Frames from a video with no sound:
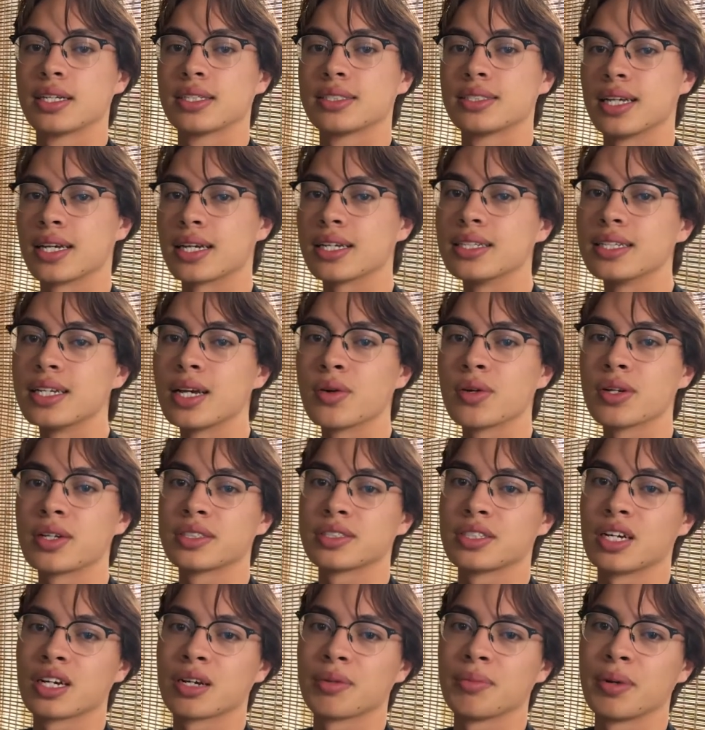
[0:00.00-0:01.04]
Secondly, I
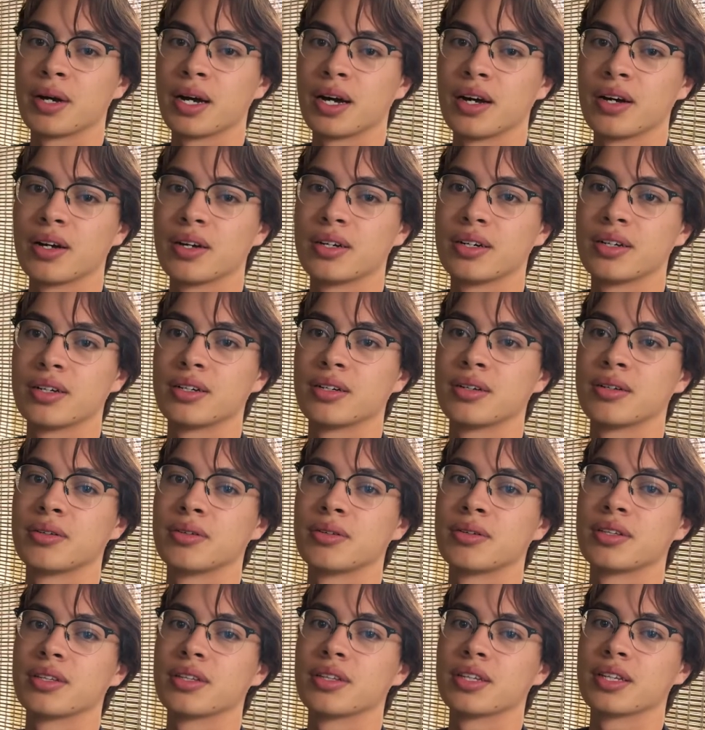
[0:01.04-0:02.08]
want to talk about
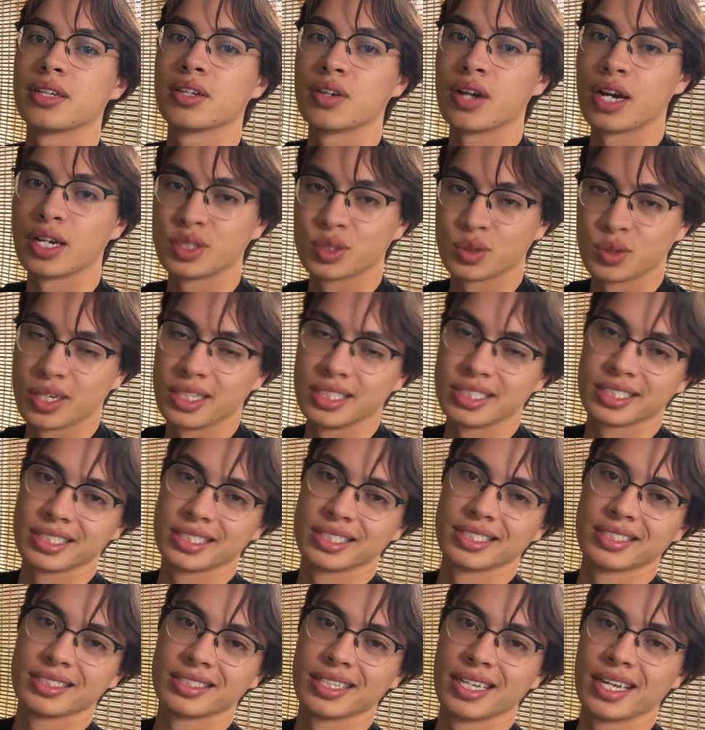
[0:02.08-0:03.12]
the graduation.